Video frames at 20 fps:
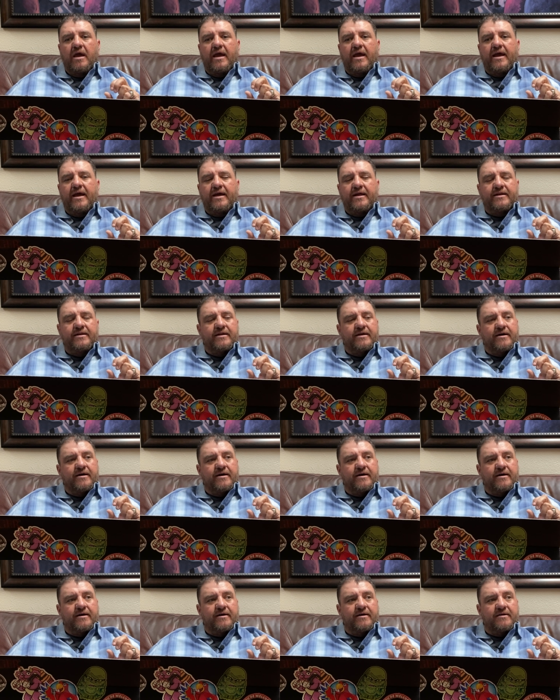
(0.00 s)
And
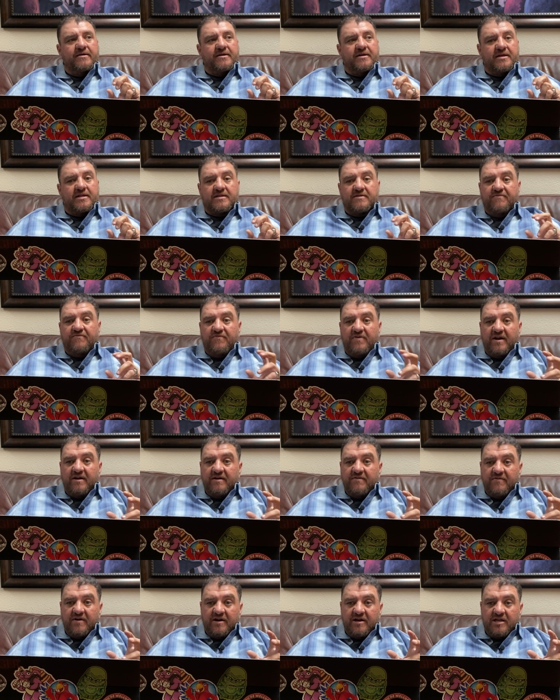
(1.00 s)
it's a
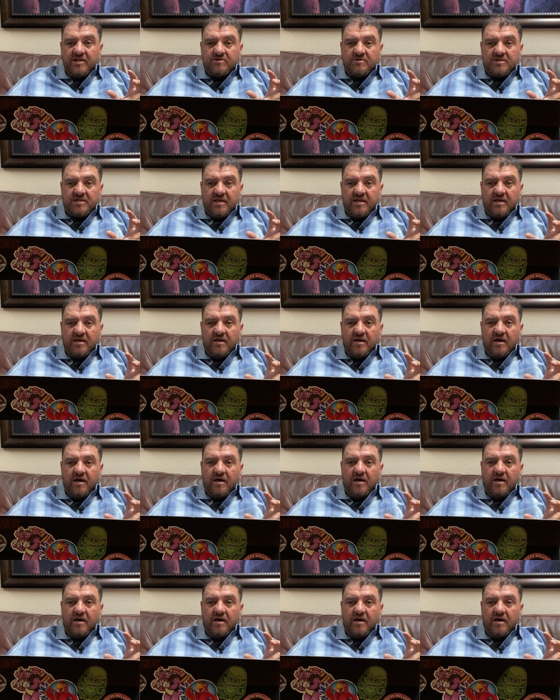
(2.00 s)
very, very interesting